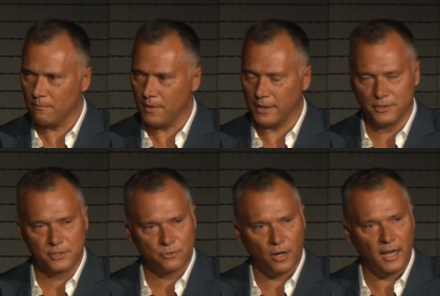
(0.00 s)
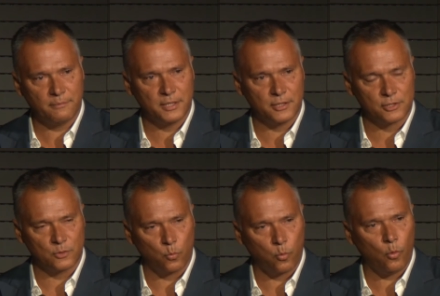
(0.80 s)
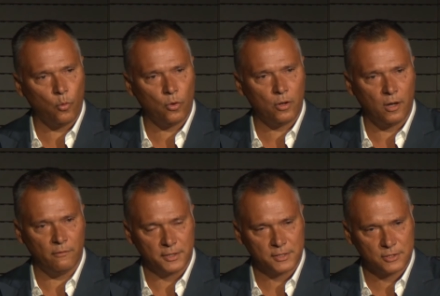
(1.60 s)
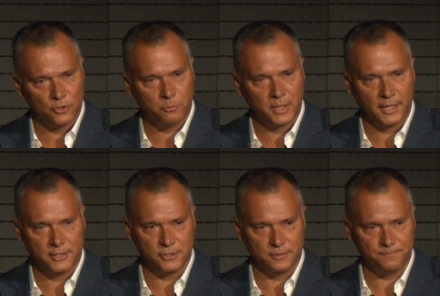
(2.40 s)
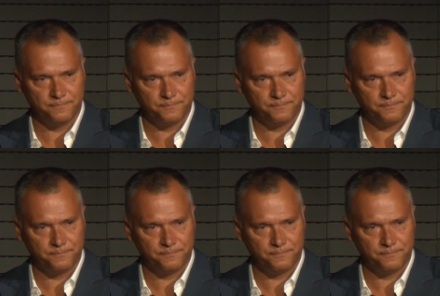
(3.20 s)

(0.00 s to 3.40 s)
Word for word: They described it as a war of extermination.